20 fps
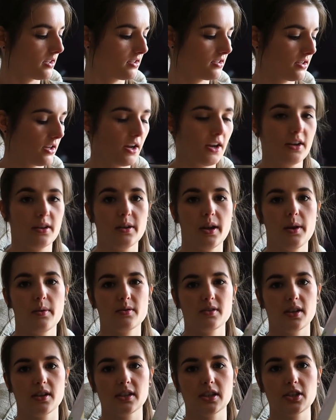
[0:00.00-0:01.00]
So it
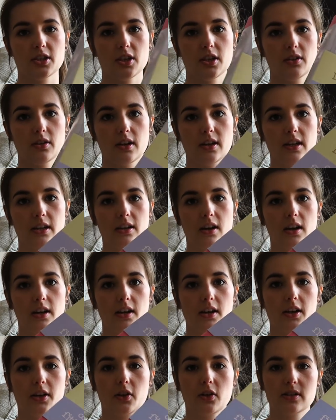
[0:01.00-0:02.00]
was only $2.99 and
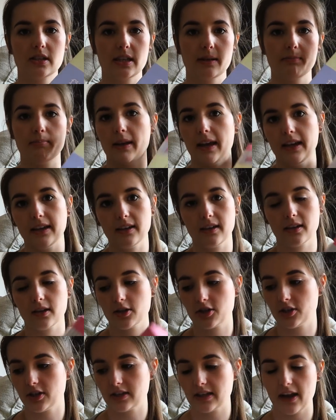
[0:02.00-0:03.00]
I got it in pink
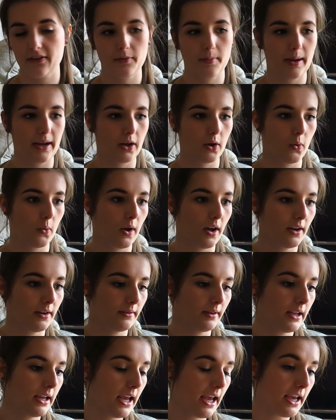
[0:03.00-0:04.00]
because she doesn't have a pink one.
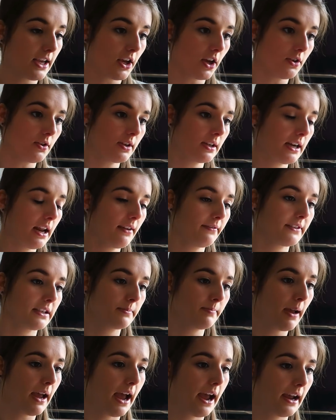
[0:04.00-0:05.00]
Here you go, you can have this
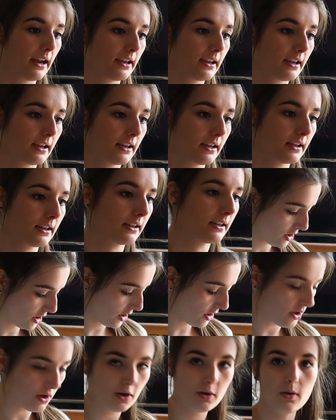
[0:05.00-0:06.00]
back.
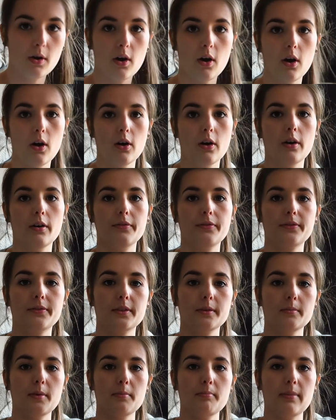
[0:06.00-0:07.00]
2 of
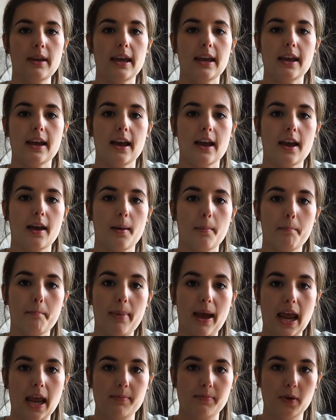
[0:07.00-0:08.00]
the Mamiya
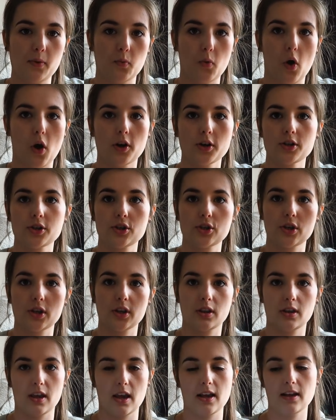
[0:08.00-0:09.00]
baby wash
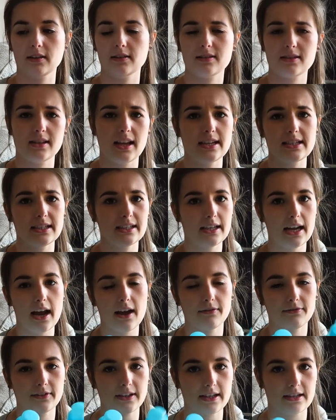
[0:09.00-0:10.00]
things. They didn't
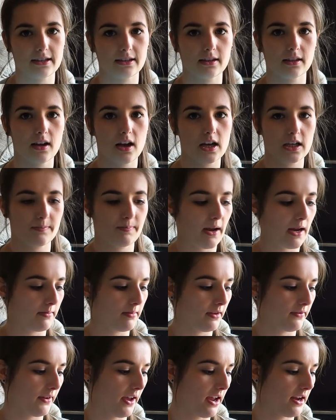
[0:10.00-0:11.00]
have these at the last
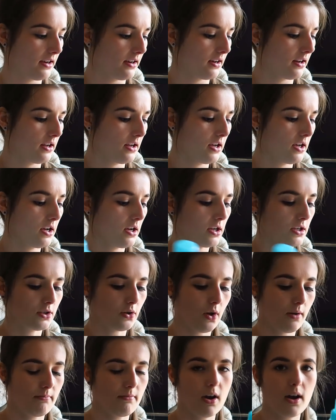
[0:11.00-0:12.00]
baby event.
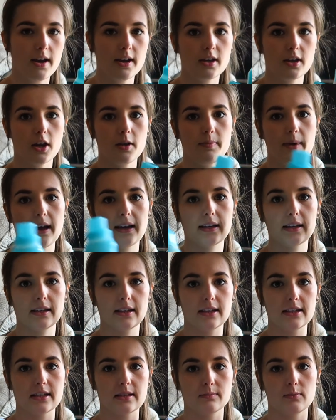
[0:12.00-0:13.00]
So I might go back and
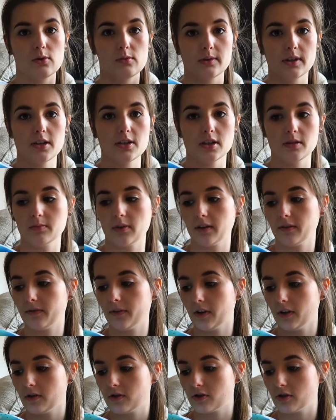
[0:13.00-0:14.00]
get some more when I do my
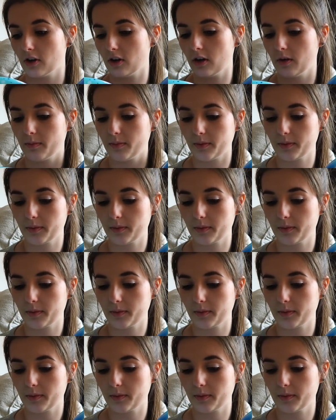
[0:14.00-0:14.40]
food shop,